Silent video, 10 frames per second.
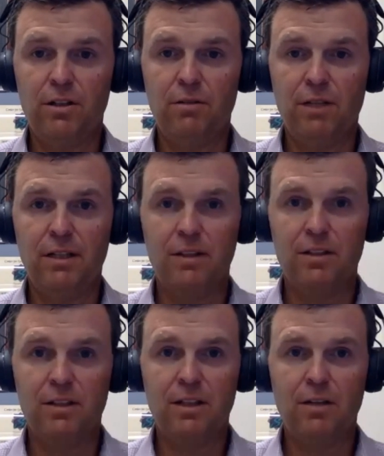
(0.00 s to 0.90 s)
do
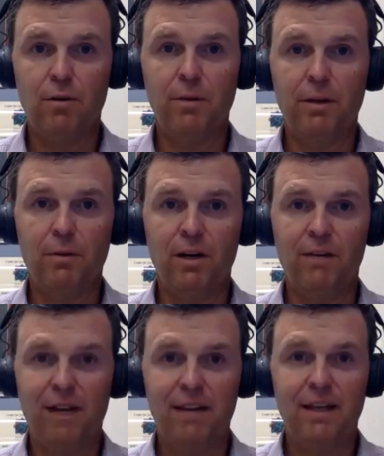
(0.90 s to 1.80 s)
things as they normally would
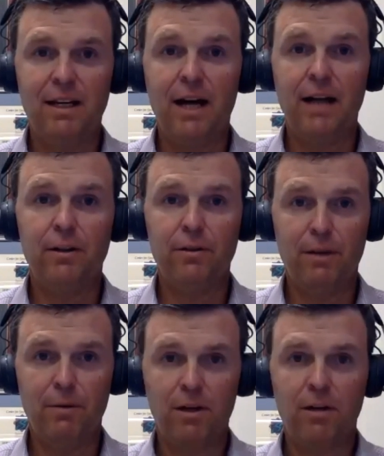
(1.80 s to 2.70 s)
have had they not known
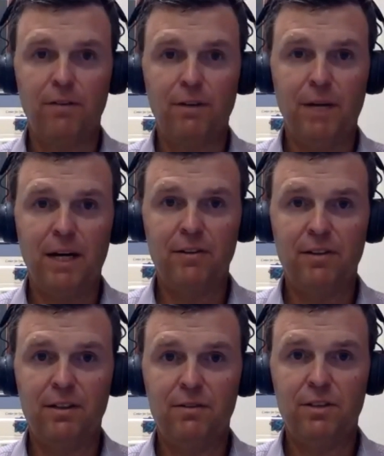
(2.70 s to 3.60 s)
they were COVID positive.